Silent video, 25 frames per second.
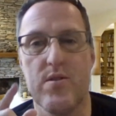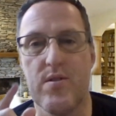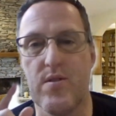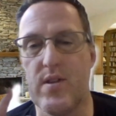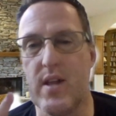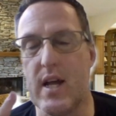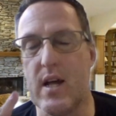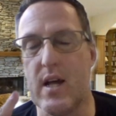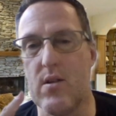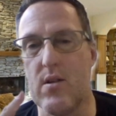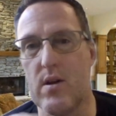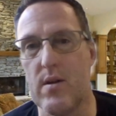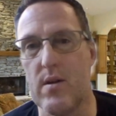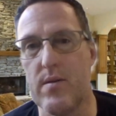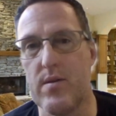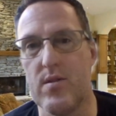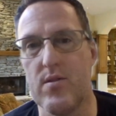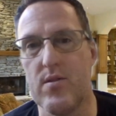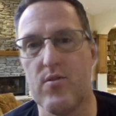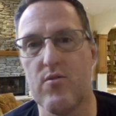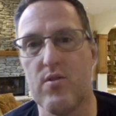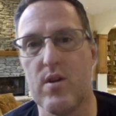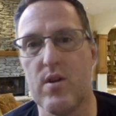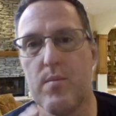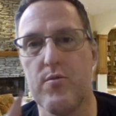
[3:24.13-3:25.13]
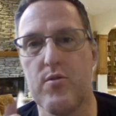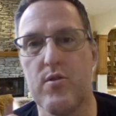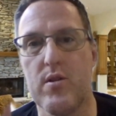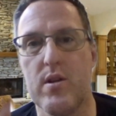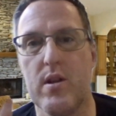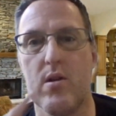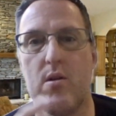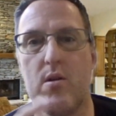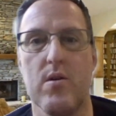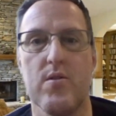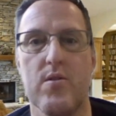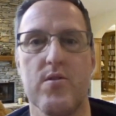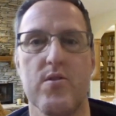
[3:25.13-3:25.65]
Take a look at the description, and
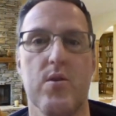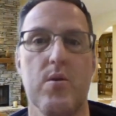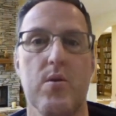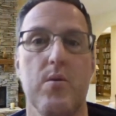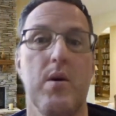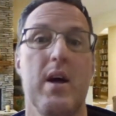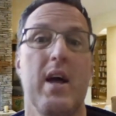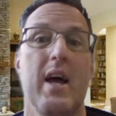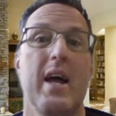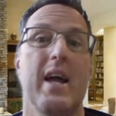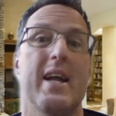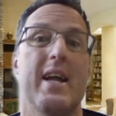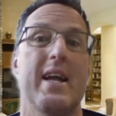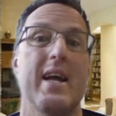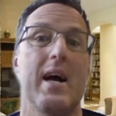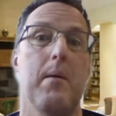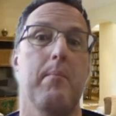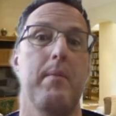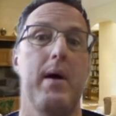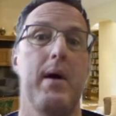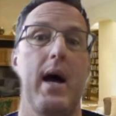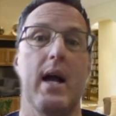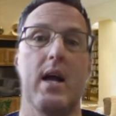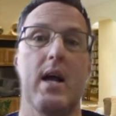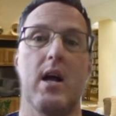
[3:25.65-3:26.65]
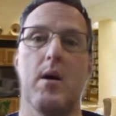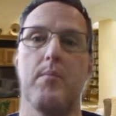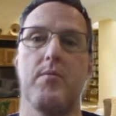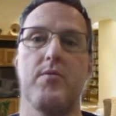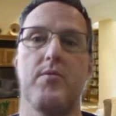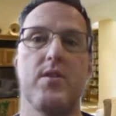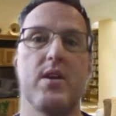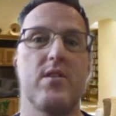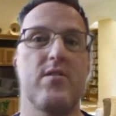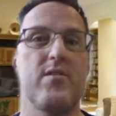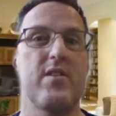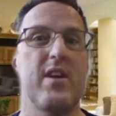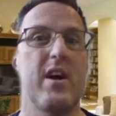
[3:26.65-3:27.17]
also got backup,
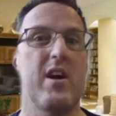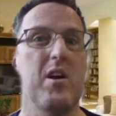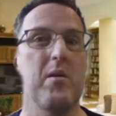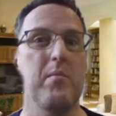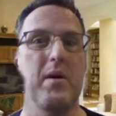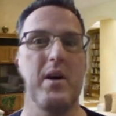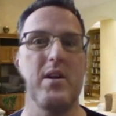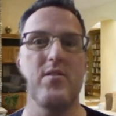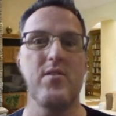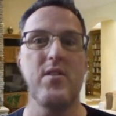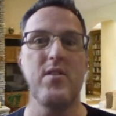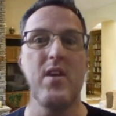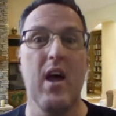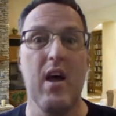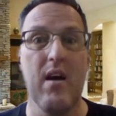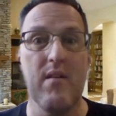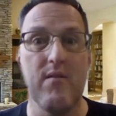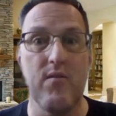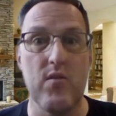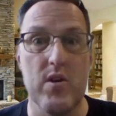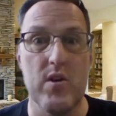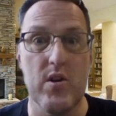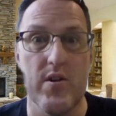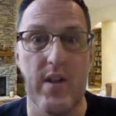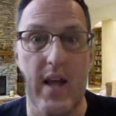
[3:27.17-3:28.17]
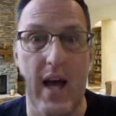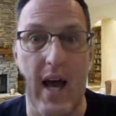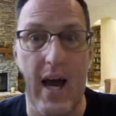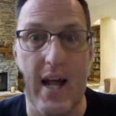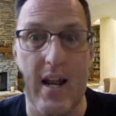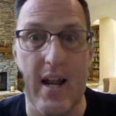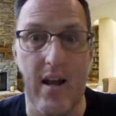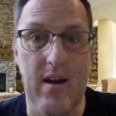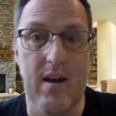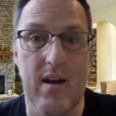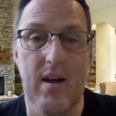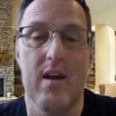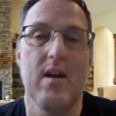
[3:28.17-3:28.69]
6 terabytes for your
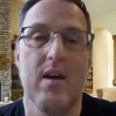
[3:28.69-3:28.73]
data,